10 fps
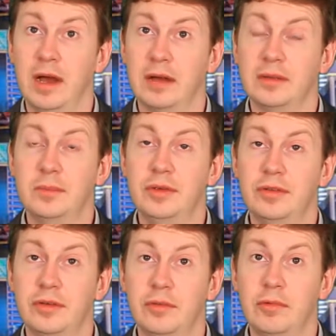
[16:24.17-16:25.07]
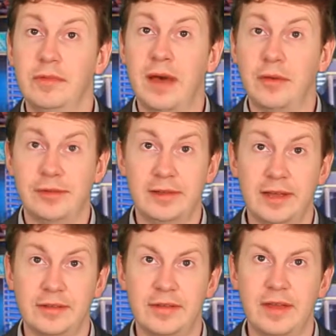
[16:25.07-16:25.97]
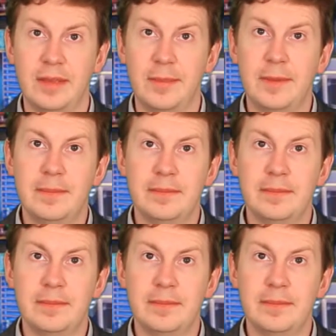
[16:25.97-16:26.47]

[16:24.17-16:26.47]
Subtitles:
our computer will now select a name.